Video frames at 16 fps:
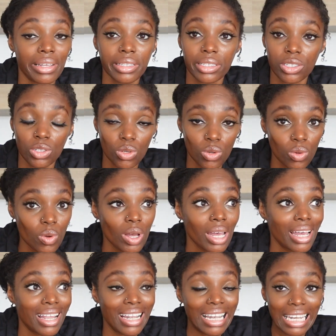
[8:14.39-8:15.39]
until
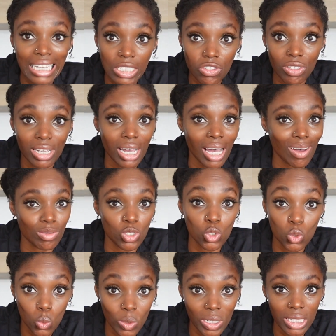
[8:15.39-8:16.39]
literally I would
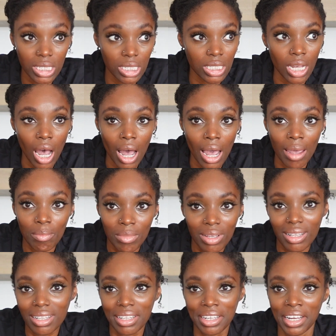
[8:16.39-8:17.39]
squeeze the time
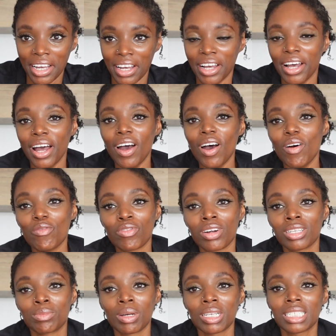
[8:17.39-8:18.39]
for
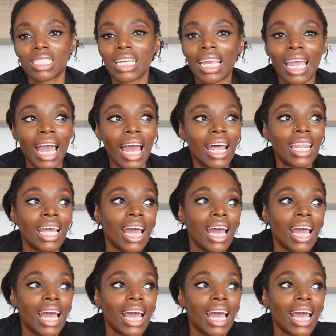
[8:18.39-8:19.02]
as much as I can.